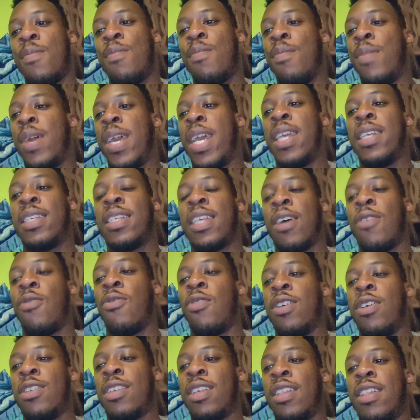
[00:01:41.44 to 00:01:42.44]
Mace, I
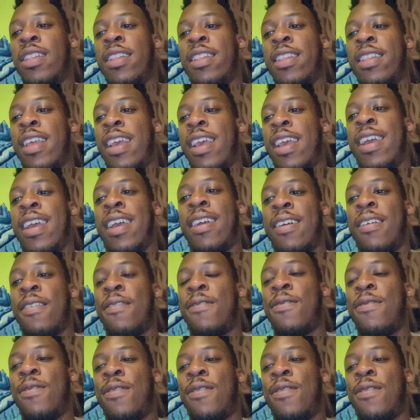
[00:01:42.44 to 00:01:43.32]
wasn't there